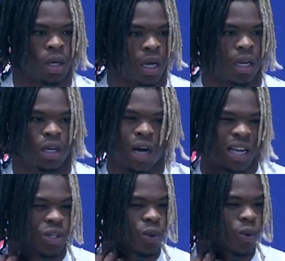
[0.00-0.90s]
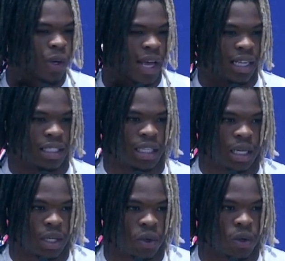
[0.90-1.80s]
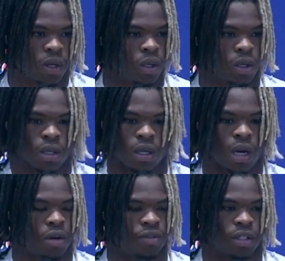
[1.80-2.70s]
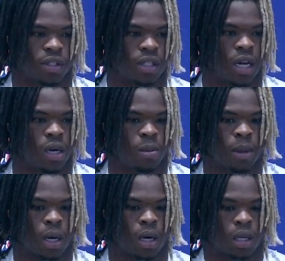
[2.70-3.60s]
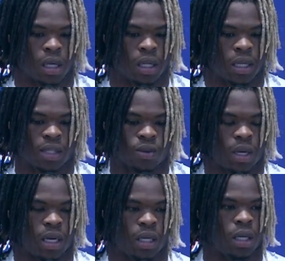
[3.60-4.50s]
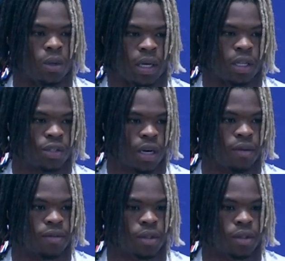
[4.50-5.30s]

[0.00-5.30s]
no, I knew we had to get it going on the offensive side of the ball, and that's what I did on that drive.